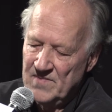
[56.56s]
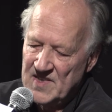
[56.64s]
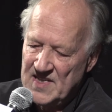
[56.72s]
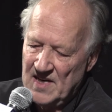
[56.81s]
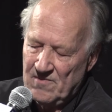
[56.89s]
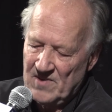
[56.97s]

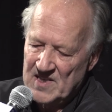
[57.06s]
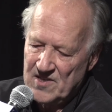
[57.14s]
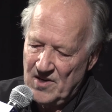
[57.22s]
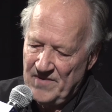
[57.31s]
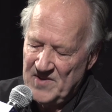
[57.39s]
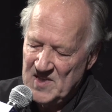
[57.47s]
Secret
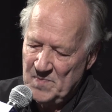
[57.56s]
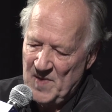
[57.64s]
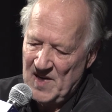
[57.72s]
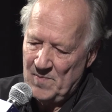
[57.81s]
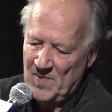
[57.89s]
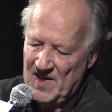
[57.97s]
Service
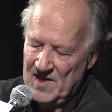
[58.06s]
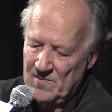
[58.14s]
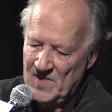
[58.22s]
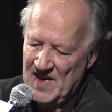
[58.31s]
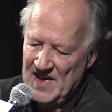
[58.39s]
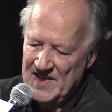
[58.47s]
people,
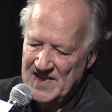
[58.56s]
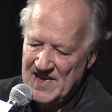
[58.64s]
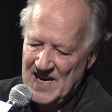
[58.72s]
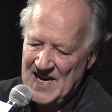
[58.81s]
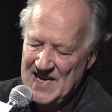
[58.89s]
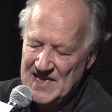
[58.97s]
and we had
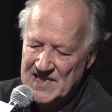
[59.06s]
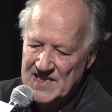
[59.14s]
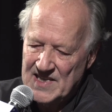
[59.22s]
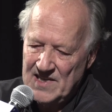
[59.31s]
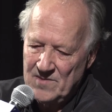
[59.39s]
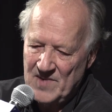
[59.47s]

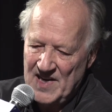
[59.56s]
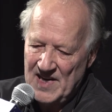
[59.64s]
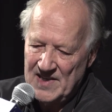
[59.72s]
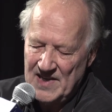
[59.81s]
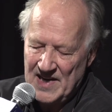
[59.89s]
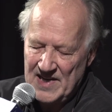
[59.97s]
guides, and we
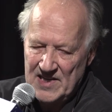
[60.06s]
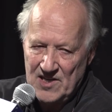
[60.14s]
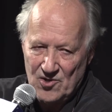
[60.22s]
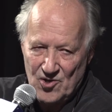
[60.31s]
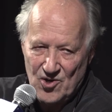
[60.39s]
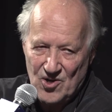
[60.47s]
had
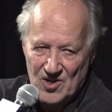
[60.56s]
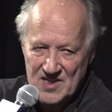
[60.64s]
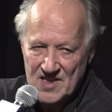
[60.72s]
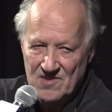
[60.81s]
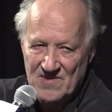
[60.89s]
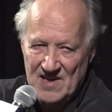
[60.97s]

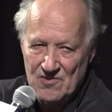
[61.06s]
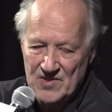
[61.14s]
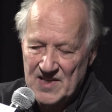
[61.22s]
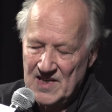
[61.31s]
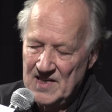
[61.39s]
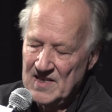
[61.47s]
ideologues
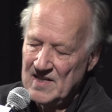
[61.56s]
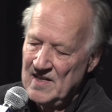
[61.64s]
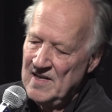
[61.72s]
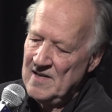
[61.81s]
around. And